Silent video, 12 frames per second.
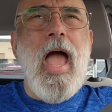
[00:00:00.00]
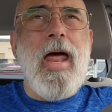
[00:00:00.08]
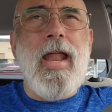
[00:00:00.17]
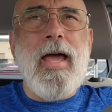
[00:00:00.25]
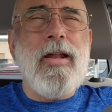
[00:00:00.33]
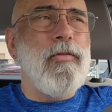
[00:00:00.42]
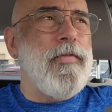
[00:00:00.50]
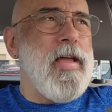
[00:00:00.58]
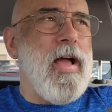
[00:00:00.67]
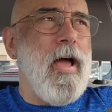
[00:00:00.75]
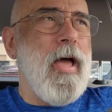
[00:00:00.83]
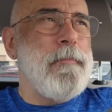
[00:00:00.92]
And I don't
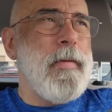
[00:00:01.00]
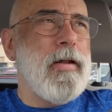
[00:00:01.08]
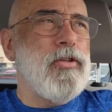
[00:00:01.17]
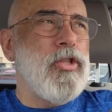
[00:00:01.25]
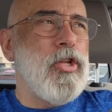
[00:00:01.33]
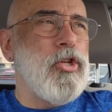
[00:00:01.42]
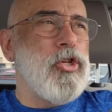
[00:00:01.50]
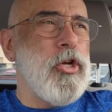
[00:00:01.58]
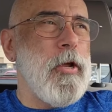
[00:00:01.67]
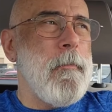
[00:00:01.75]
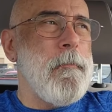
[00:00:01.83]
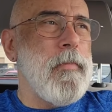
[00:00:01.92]
think I had been to the
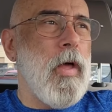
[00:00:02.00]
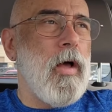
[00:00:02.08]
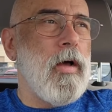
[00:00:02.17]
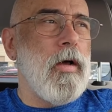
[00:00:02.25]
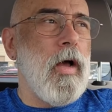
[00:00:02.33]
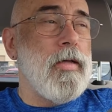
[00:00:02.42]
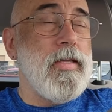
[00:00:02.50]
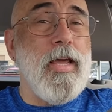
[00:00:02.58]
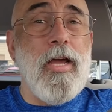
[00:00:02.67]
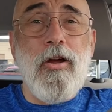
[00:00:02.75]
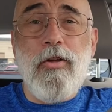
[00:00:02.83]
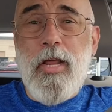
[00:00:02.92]
gym a
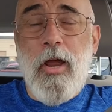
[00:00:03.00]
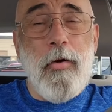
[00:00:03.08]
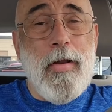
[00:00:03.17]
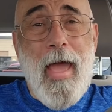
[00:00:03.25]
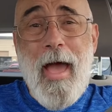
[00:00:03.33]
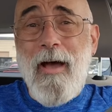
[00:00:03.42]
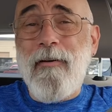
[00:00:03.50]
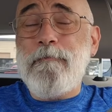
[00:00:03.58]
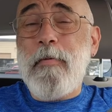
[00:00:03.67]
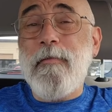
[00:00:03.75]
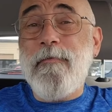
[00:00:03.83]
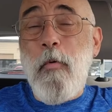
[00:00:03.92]
year and a half
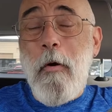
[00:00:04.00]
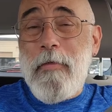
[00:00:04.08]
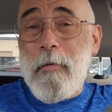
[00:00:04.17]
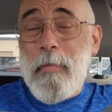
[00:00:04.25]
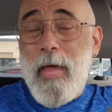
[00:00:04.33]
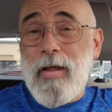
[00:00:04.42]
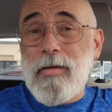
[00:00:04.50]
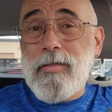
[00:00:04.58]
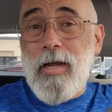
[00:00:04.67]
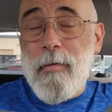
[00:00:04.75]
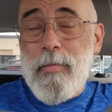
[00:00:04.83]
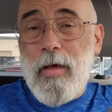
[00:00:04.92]
before the
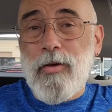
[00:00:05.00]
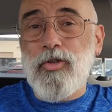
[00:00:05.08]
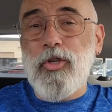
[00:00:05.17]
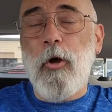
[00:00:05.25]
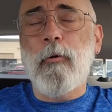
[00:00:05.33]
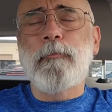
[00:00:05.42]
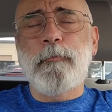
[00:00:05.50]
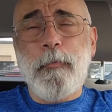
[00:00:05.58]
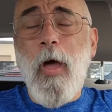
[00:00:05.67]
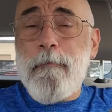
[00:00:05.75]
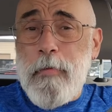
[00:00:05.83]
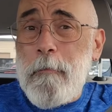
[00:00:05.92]
pandemic. So
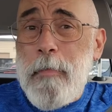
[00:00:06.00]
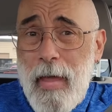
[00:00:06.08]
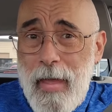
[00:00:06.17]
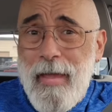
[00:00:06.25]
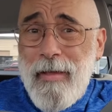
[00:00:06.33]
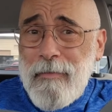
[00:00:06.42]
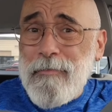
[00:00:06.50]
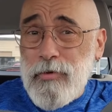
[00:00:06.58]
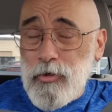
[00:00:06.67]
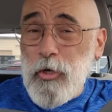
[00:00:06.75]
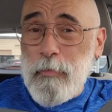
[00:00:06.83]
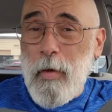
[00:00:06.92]
I've been paying for
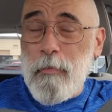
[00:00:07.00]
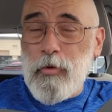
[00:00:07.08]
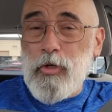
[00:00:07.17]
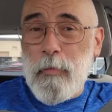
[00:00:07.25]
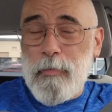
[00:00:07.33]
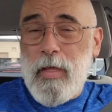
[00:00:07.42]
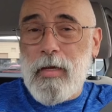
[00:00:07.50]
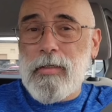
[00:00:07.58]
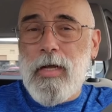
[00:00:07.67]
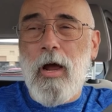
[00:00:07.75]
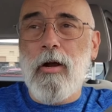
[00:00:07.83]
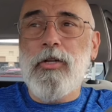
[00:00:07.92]
gym membership the
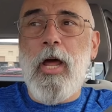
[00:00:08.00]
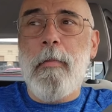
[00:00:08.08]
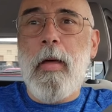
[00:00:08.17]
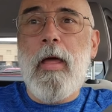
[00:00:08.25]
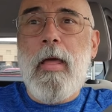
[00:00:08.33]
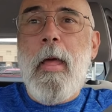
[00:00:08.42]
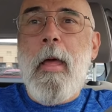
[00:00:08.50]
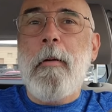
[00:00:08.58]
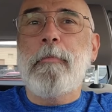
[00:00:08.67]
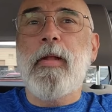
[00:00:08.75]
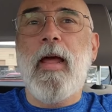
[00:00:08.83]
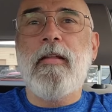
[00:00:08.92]
entire time at
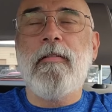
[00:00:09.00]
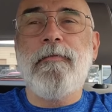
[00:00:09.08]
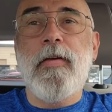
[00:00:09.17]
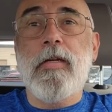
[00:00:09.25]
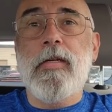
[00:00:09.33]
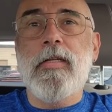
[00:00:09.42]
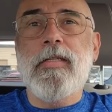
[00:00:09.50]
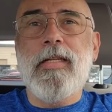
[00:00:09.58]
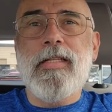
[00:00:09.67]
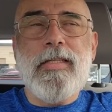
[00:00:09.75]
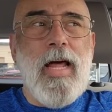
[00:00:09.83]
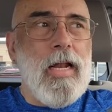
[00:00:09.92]
Planet Fitness.
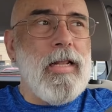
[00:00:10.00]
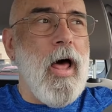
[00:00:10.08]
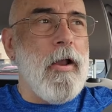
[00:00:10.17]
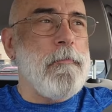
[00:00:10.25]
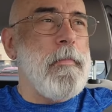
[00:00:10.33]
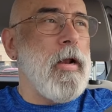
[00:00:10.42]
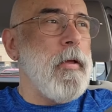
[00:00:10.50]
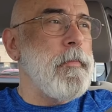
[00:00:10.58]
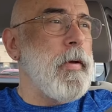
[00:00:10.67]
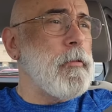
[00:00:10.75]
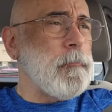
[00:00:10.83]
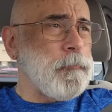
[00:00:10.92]
It's not a lot of money,
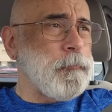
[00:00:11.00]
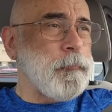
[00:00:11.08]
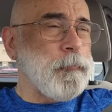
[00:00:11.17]
but